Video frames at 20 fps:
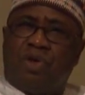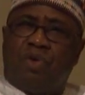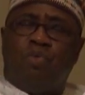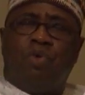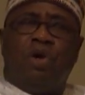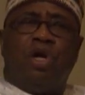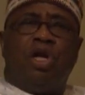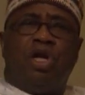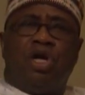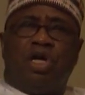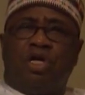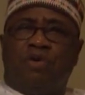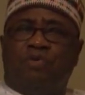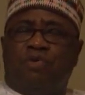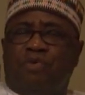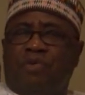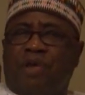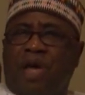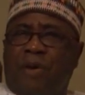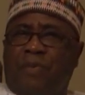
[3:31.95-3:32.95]
We learned
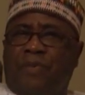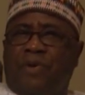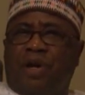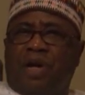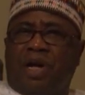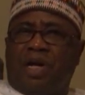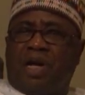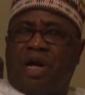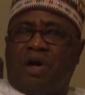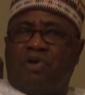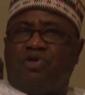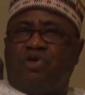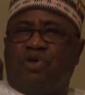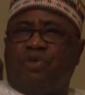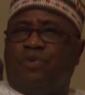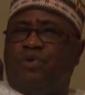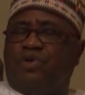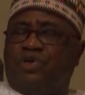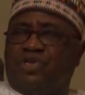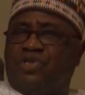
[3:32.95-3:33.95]
from the African Council
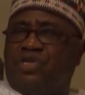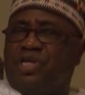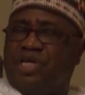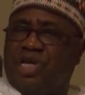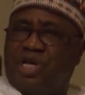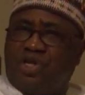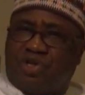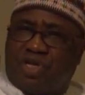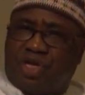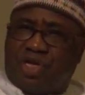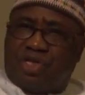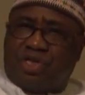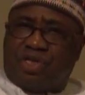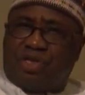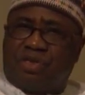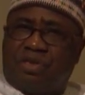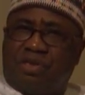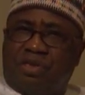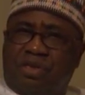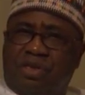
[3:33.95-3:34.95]
for Distant Education.